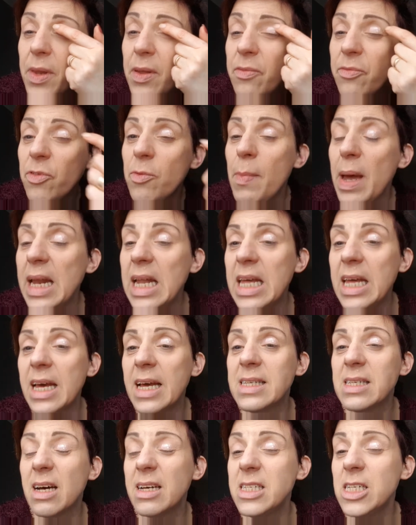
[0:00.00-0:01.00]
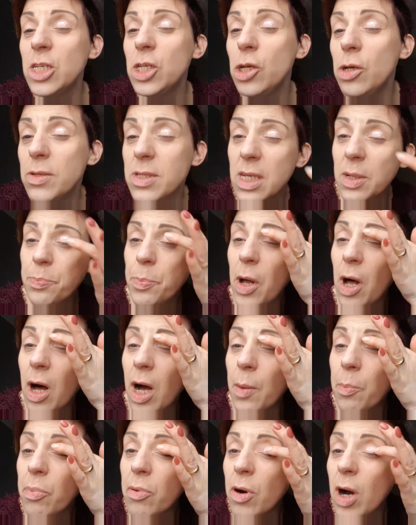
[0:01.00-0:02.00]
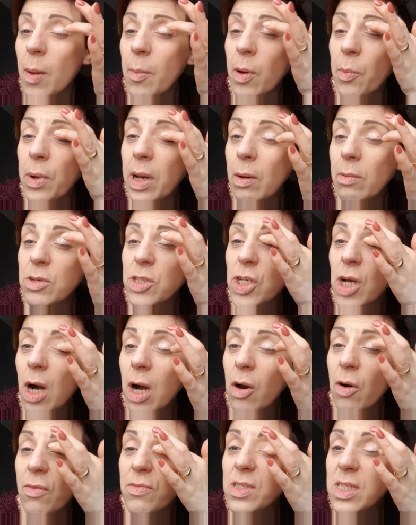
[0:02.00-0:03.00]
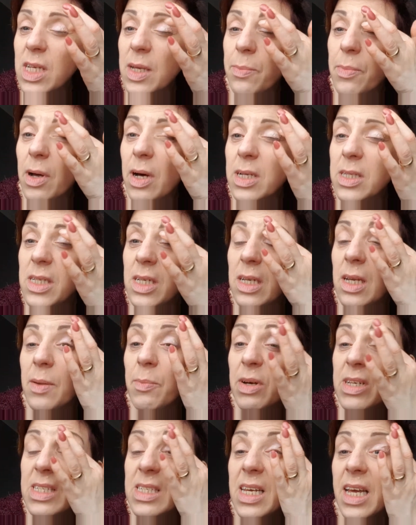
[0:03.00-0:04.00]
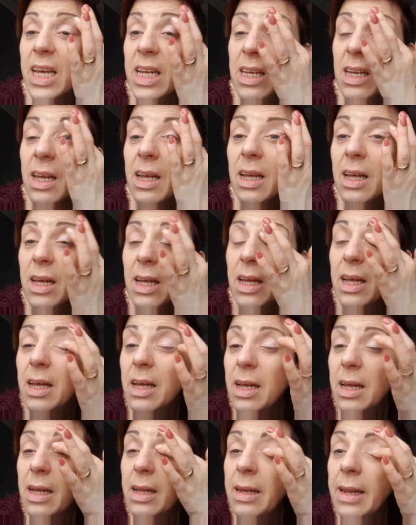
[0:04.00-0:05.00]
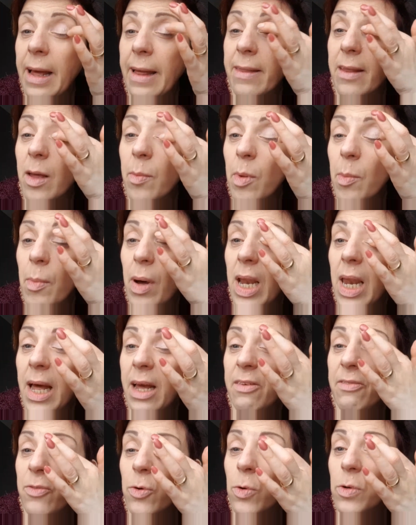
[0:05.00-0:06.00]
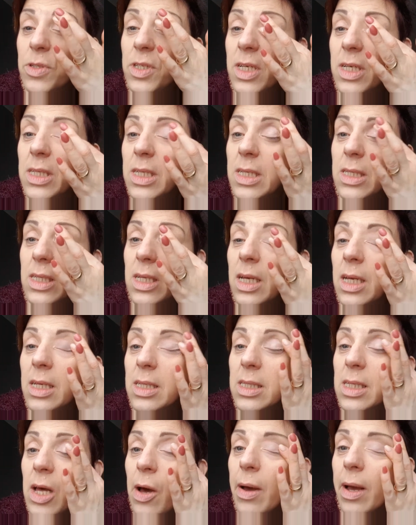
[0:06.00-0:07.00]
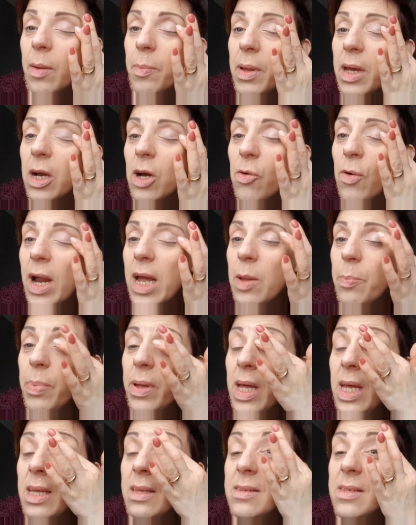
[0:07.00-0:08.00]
For many years, I didn't use an eye primer. When I was younger, obviously, my skin, now that I'm in my late 40s, is going a bit crepey.